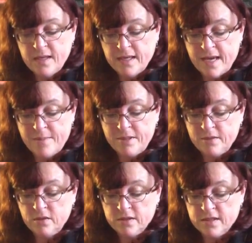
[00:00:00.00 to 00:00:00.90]

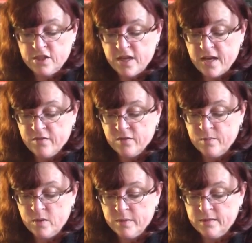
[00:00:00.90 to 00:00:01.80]
Captain looked at Jack for a
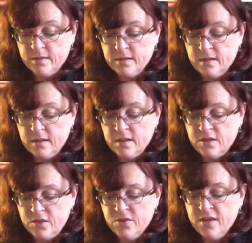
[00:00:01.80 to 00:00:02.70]
moment.
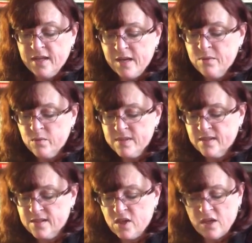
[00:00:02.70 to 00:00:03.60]
"Do you think I would
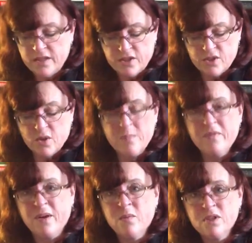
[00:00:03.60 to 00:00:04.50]
risk us all in a storm
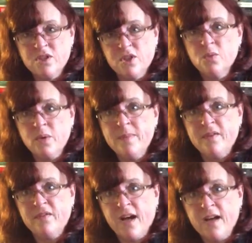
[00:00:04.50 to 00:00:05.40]
if I weren't certain we'd be
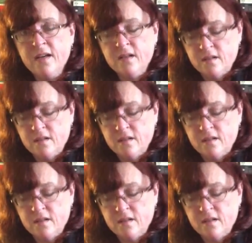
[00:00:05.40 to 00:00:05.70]
fine?"